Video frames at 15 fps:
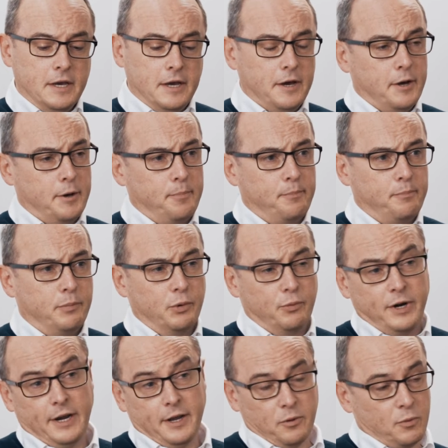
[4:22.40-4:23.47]
But
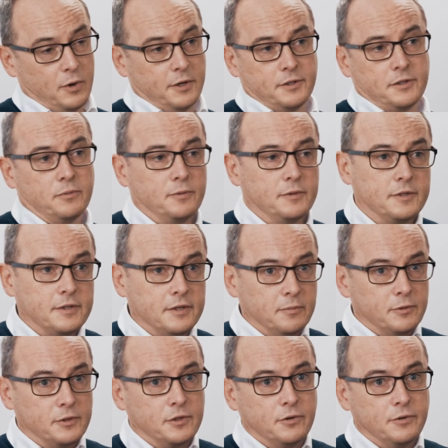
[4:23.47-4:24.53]
really it
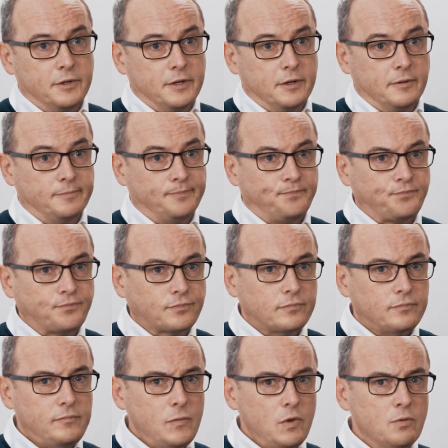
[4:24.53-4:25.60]
was joining
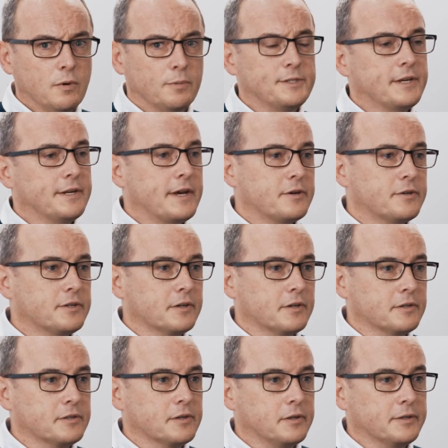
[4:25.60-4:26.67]
what was in Anderson
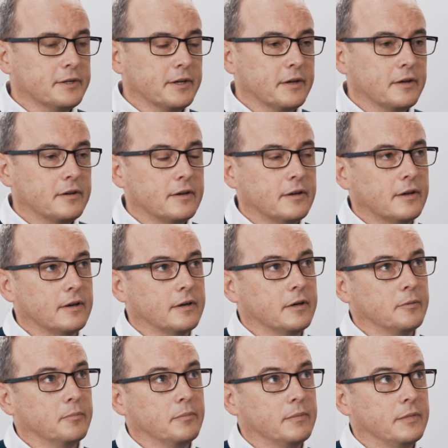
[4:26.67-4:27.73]
Consulting
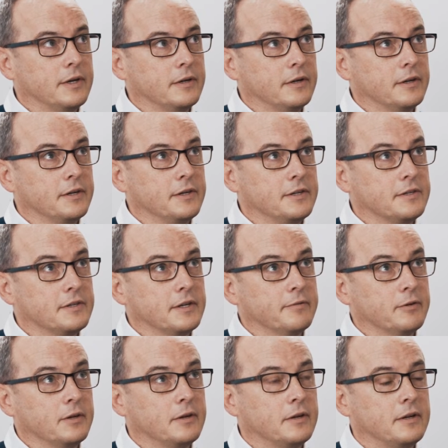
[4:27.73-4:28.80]
in
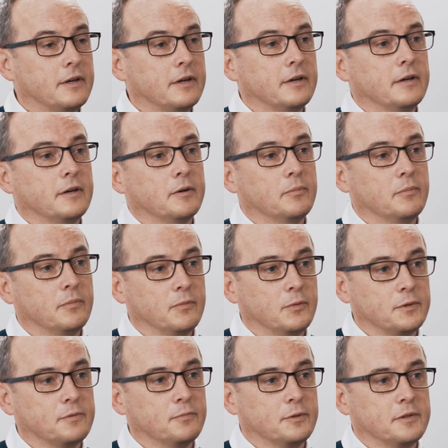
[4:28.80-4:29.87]
97
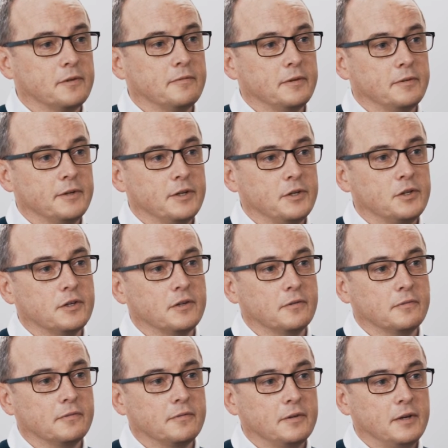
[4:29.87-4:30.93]
was the foundation
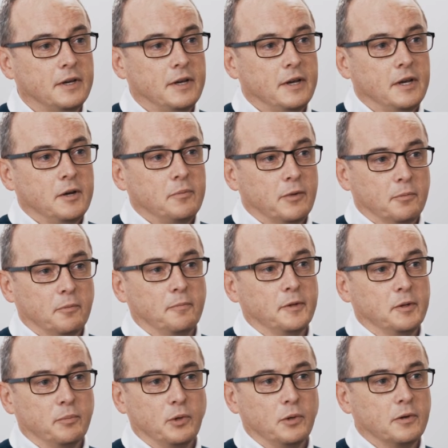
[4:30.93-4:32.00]
of probably
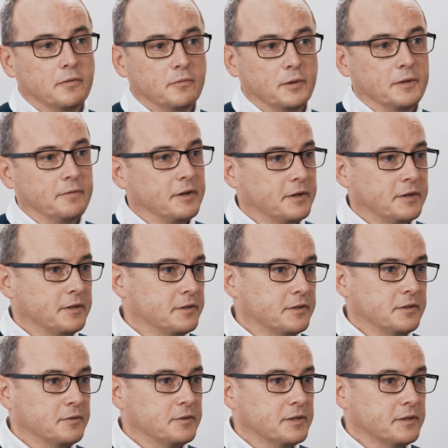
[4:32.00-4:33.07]
the bulk of what I've gone on to
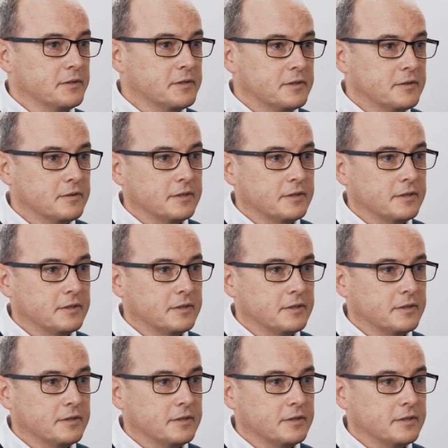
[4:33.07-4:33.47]
do since.